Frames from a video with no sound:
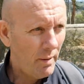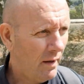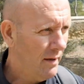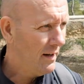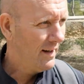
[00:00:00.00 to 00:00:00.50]

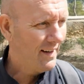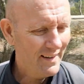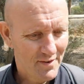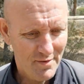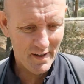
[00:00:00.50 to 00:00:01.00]
I, I,
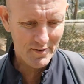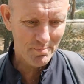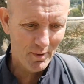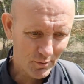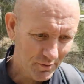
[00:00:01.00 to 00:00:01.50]

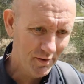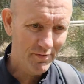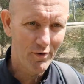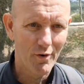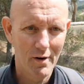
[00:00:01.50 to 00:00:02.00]
smoked
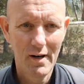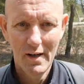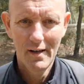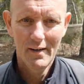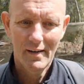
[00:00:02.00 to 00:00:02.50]
for
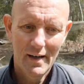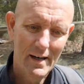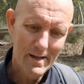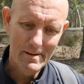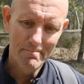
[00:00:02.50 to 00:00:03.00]

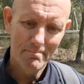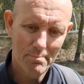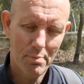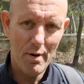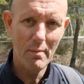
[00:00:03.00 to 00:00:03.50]
um,
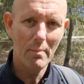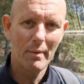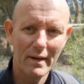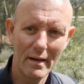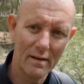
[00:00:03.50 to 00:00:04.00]

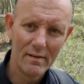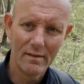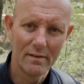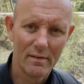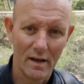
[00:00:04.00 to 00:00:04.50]
probably,
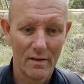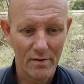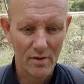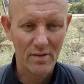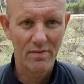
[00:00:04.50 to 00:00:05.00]
yeah,
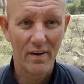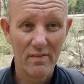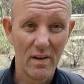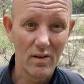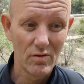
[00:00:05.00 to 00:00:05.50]
35
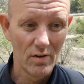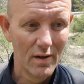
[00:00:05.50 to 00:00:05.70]
years